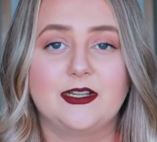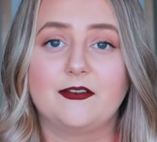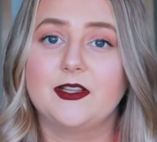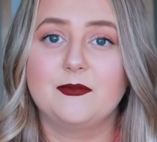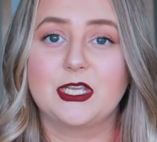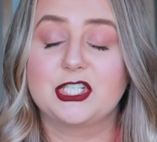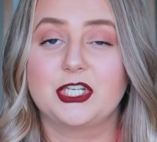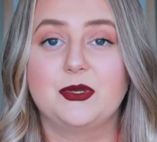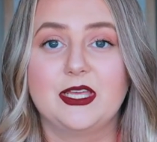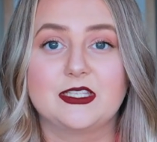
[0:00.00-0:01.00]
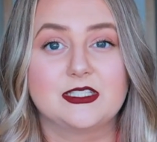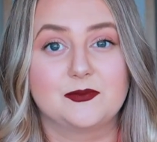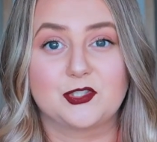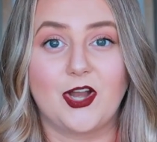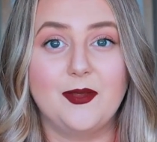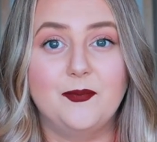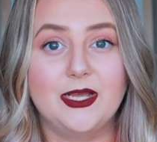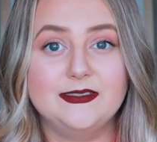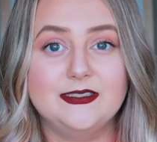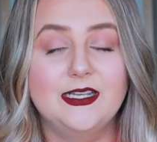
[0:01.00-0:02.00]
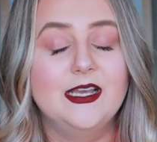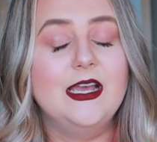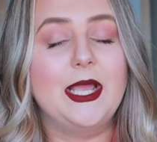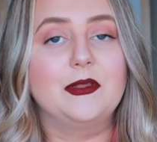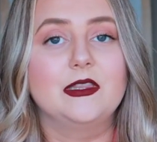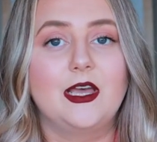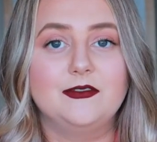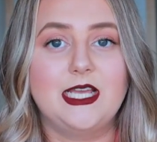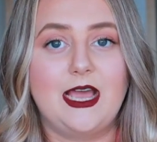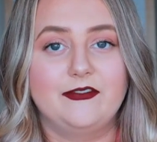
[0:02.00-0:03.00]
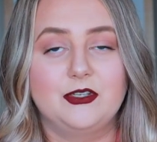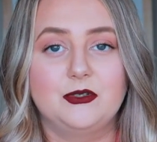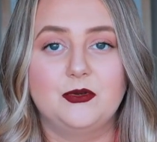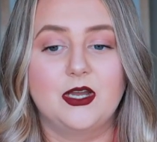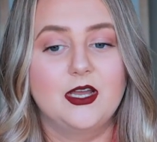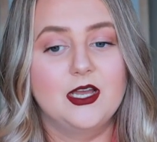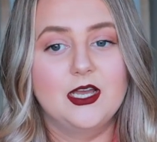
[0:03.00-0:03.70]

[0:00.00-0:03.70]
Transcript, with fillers: definitely make sure you hit the subscribe button. I would love to have you